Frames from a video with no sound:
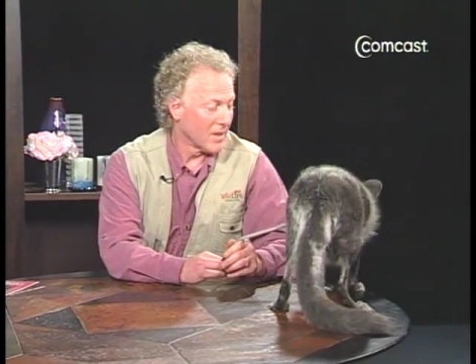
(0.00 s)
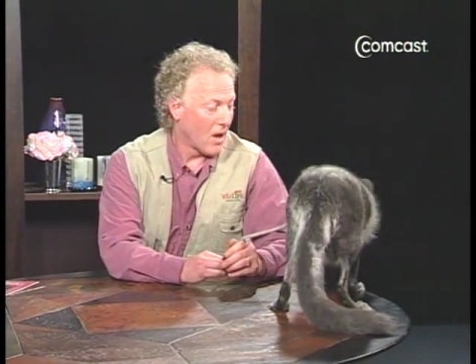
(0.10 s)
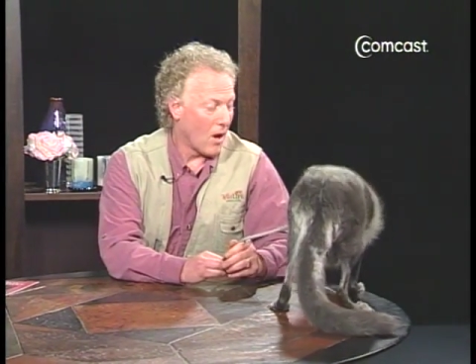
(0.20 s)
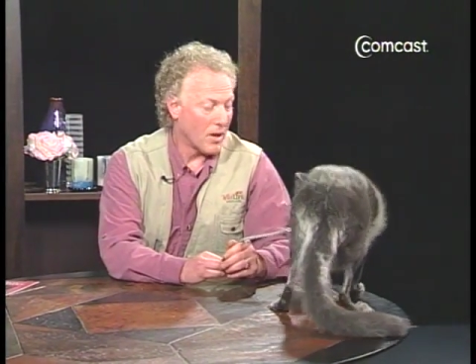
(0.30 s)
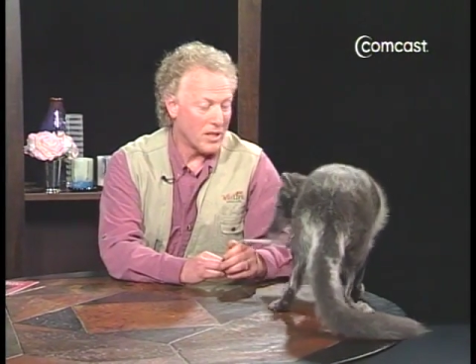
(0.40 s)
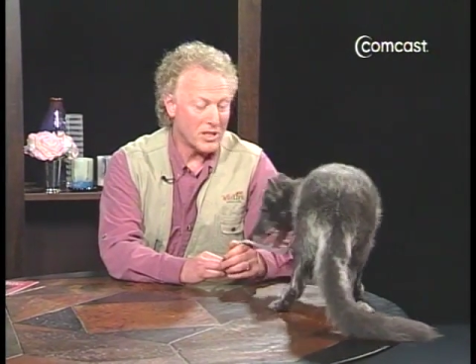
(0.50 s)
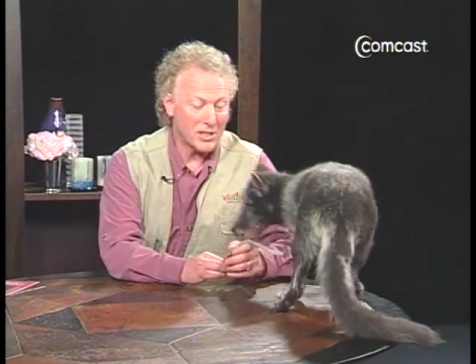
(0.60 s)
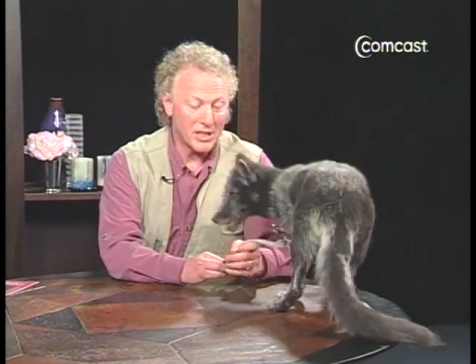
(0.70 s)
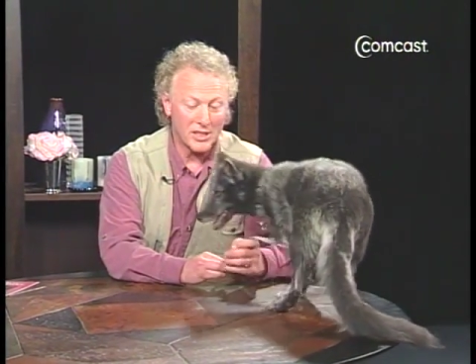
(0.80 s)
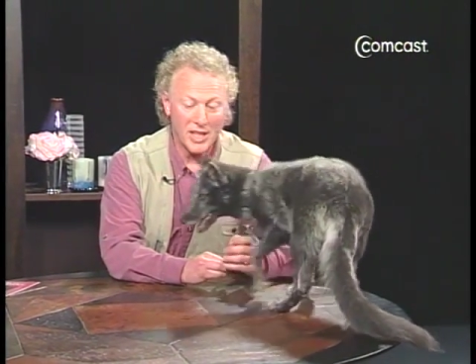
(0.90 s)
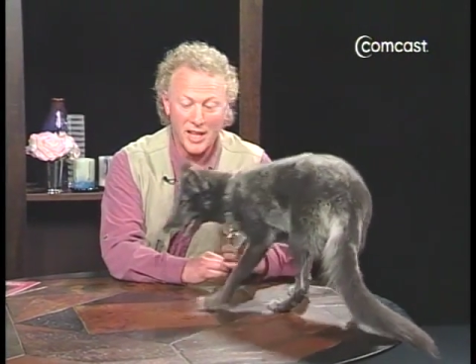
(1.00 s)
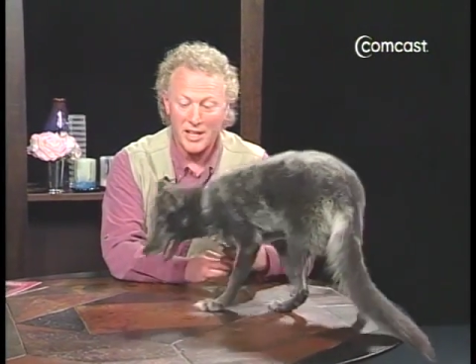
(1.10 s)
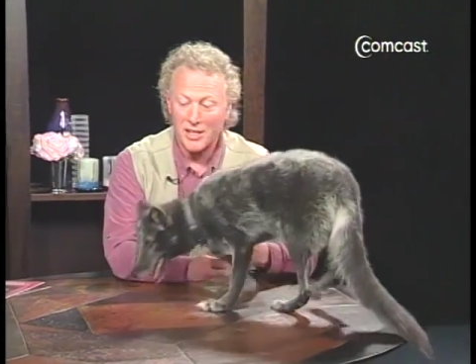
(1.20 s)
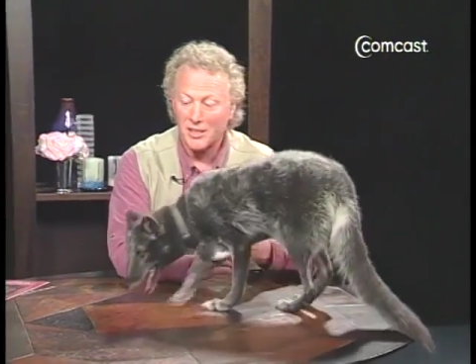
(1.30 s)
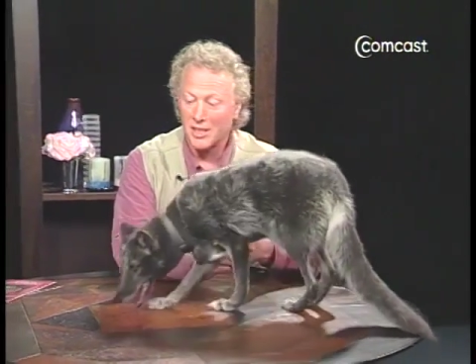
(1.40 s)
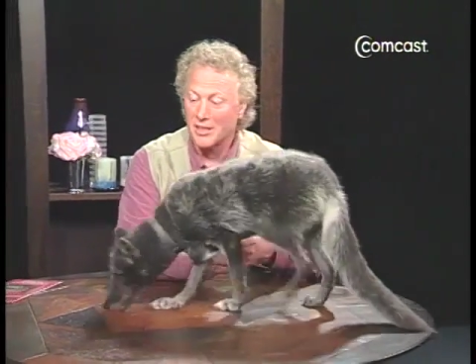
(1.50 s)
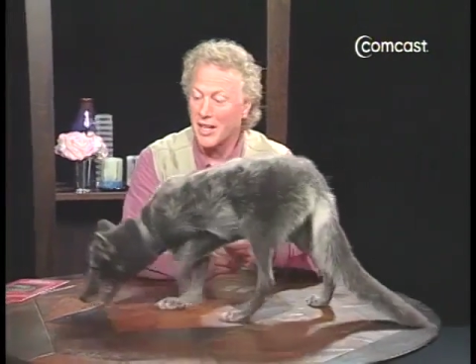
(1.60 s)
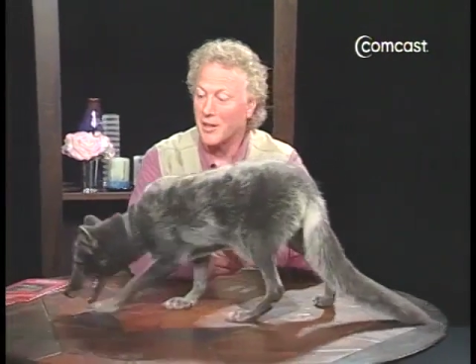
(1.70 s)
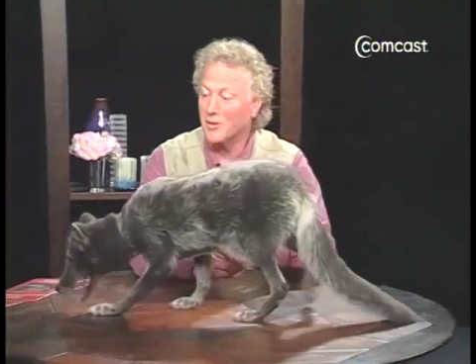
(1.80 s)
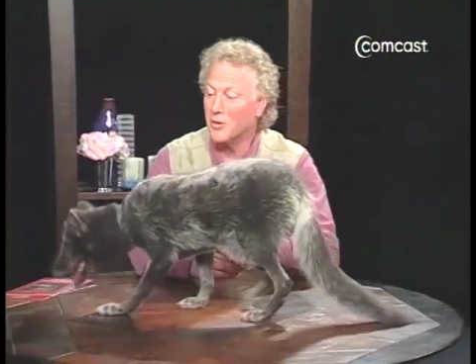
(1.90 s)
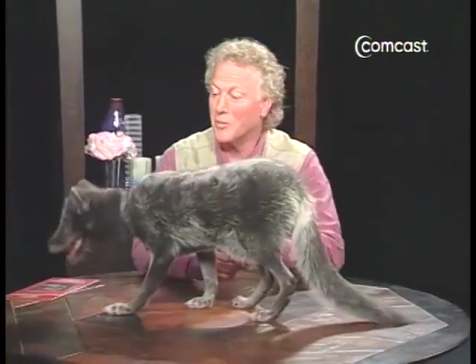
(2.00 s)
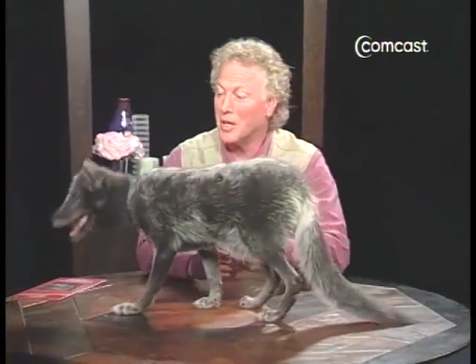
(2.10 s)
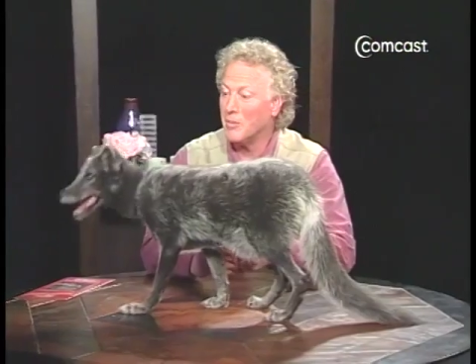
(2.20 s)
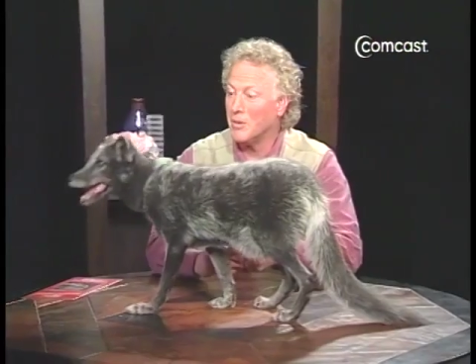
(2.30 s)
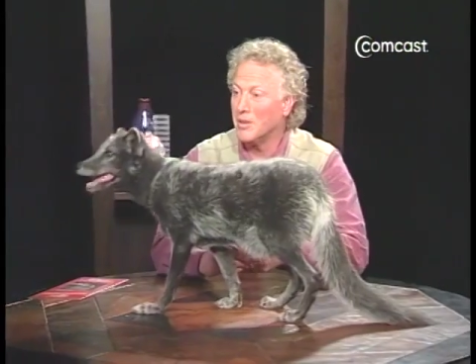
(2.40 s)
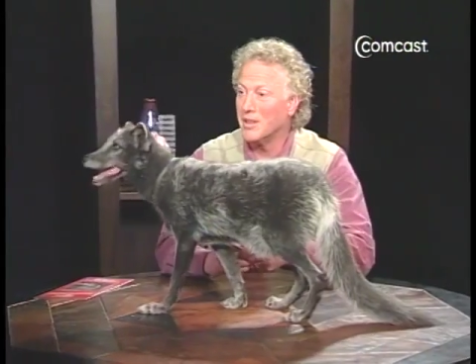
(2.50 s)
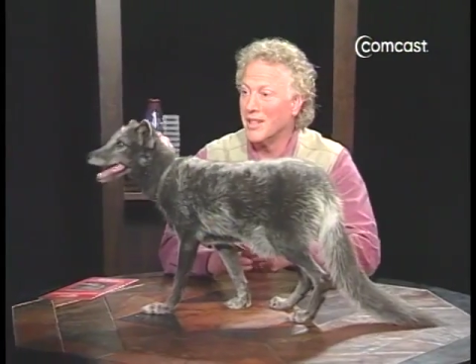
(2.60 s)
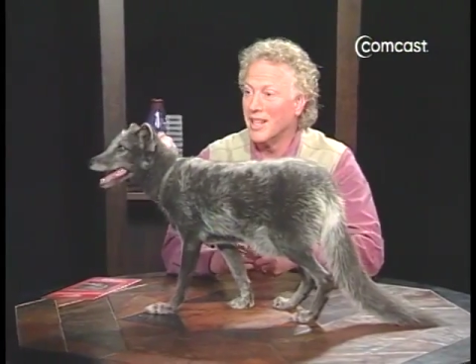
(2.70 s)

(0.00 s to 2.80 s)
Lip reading: Oh, he's just excited. He sees a lot of new people, and